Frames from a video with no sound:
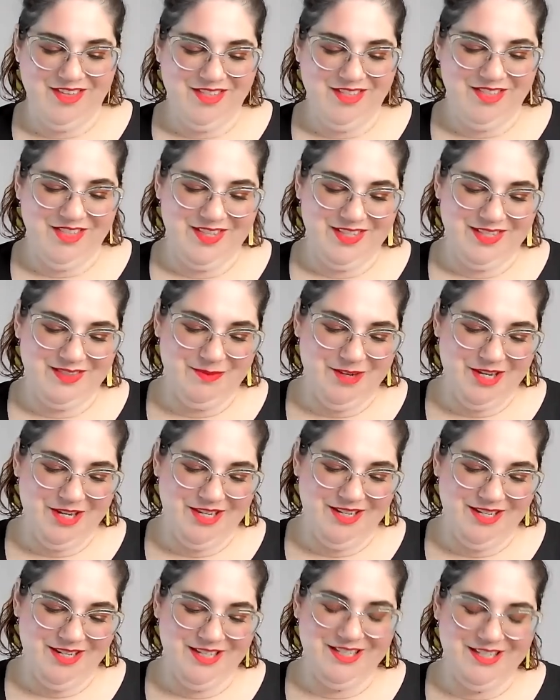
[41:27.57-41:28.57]
This one
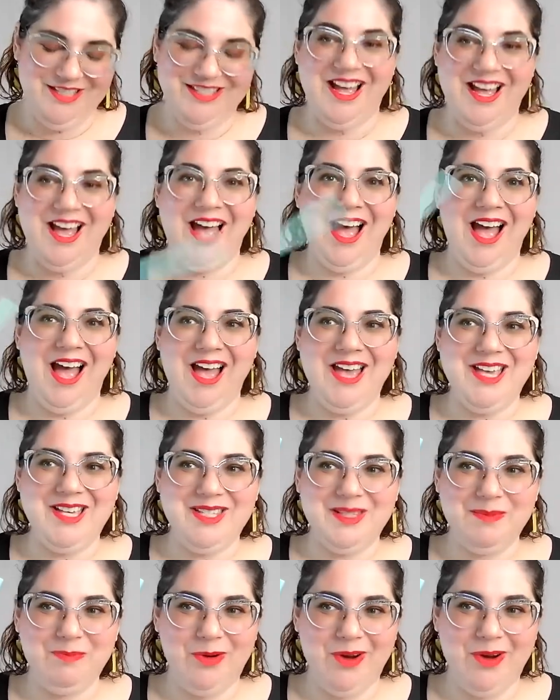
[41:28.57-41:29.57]
is
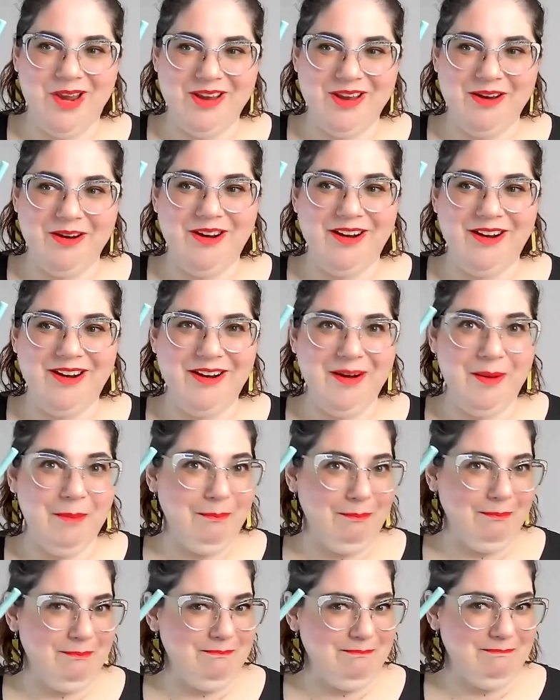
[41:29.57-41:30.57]
Icebreaker.
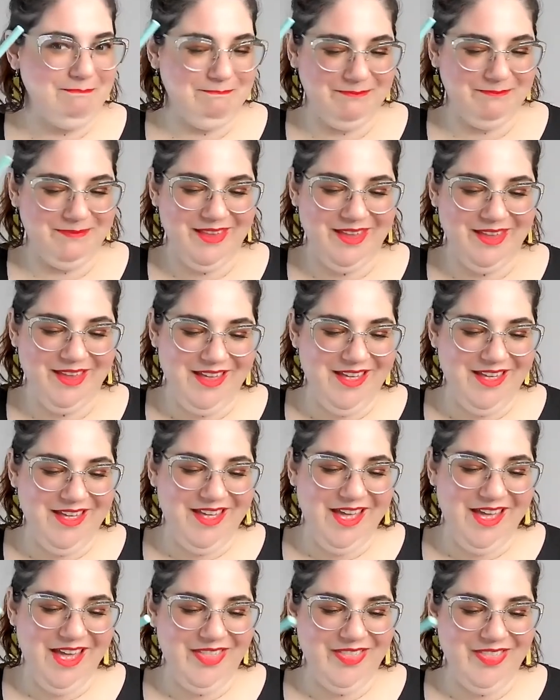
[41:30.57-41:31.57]

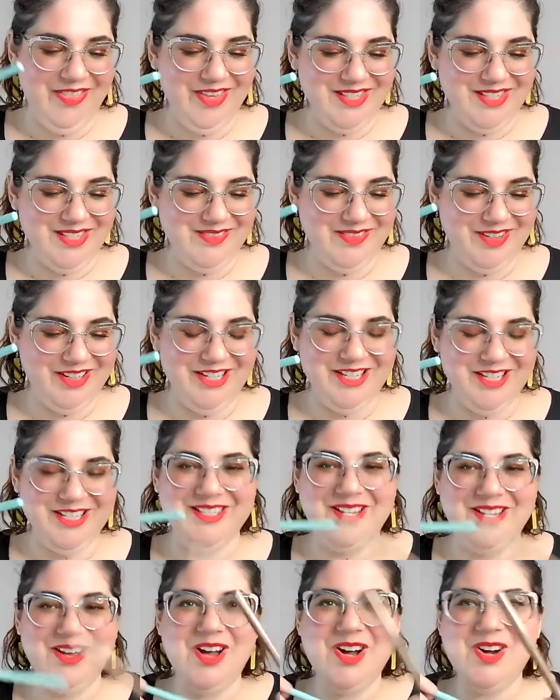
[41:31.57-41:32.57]
And this one is
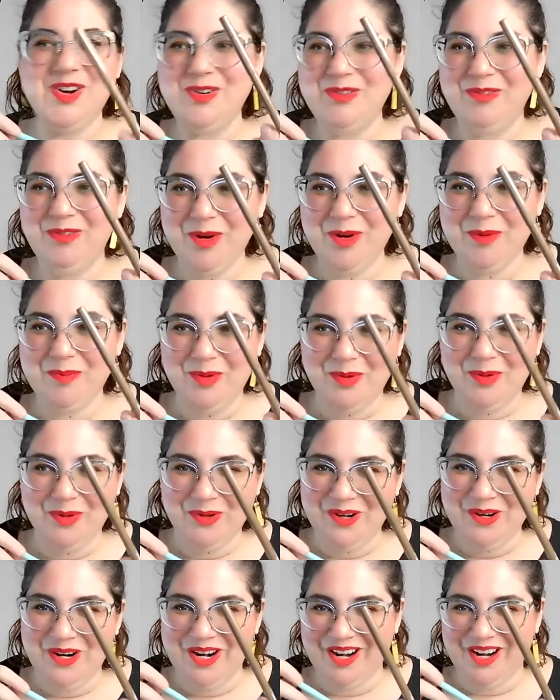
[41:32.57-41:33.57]

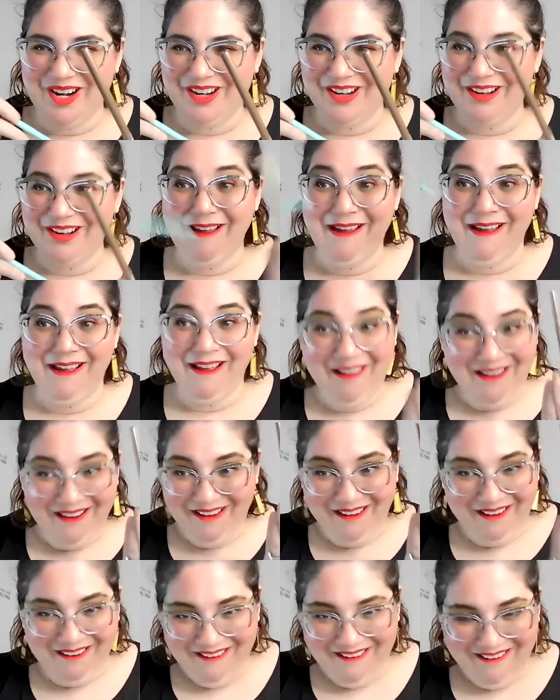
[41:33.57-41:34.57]
Overboard.
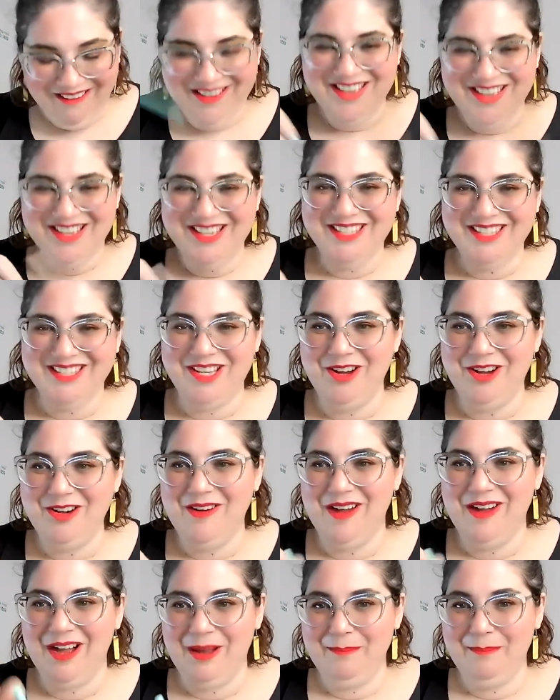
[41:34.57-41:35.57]
So
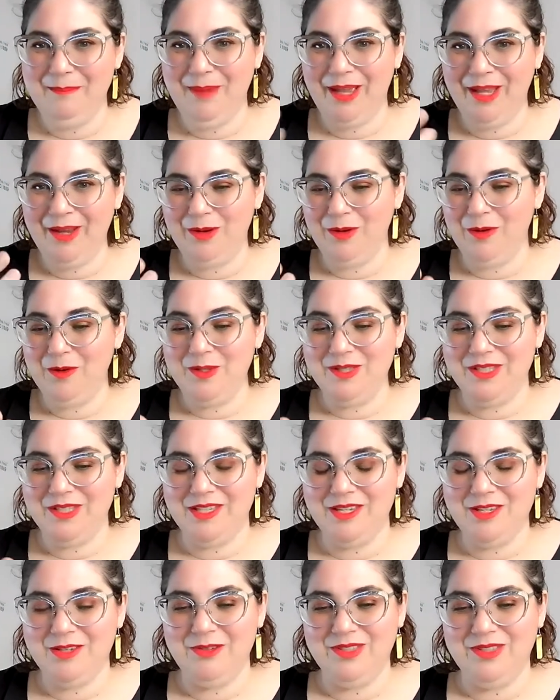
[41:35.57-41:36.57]
um, my goal is to
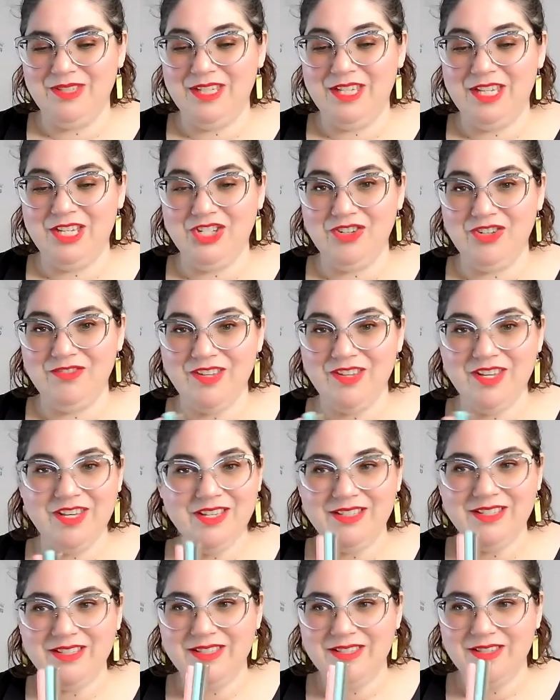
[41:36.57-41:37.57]
use each of
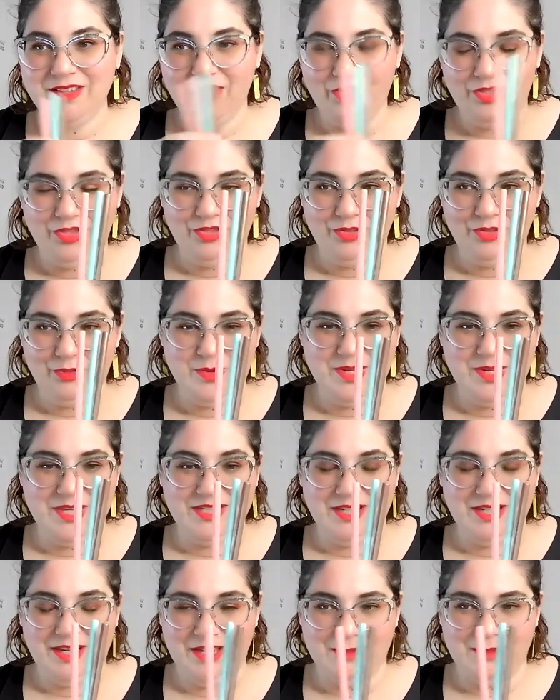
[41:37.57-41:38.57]
these three
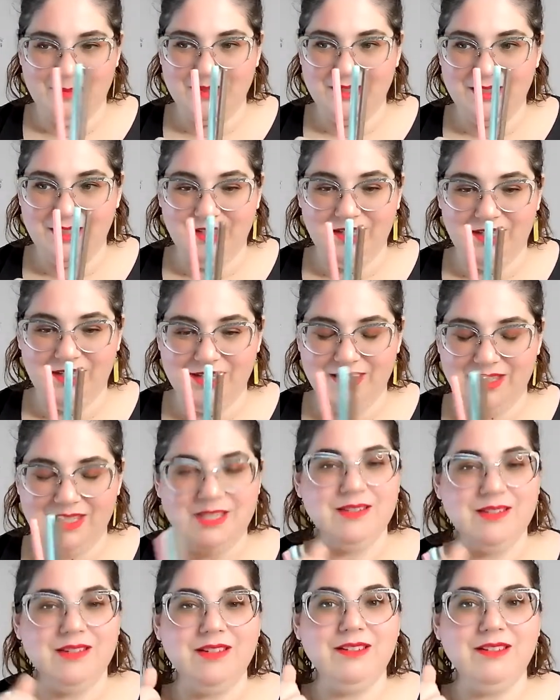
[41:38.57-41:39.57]
times at
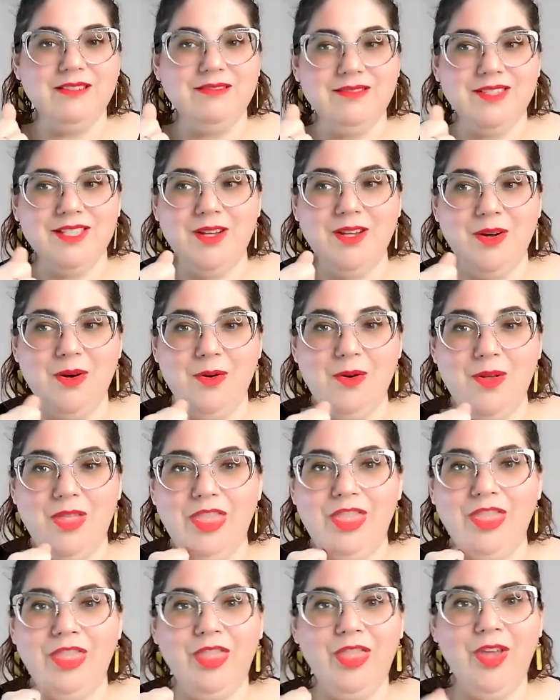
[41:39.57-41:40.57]
least. So
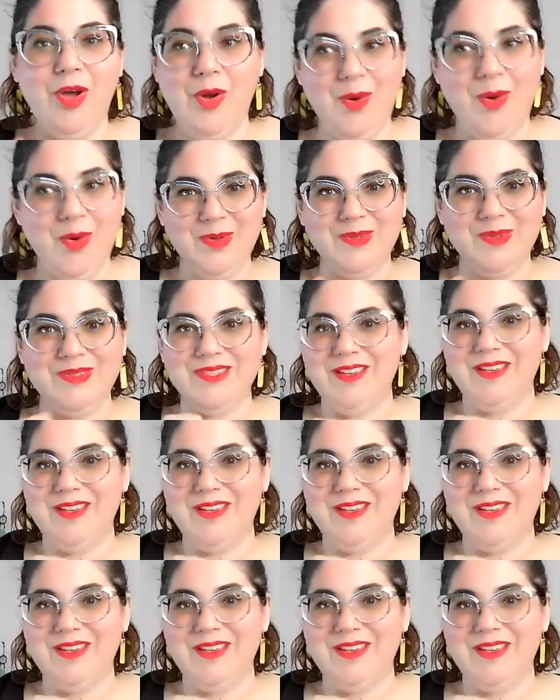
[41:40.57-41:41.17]
those,